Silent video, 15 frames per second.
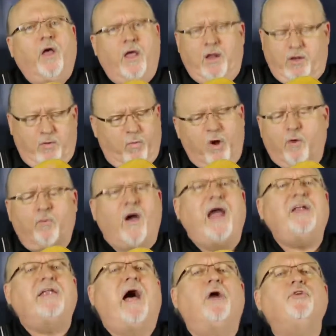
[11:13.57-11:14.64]
And you want to
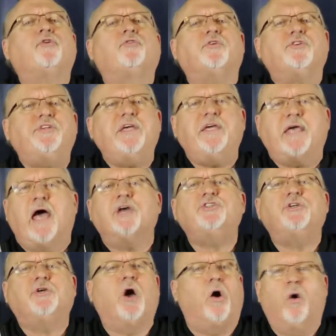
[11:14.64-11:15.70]
write down your critique as
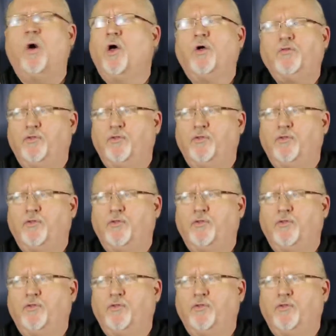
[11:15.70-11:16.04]
you go.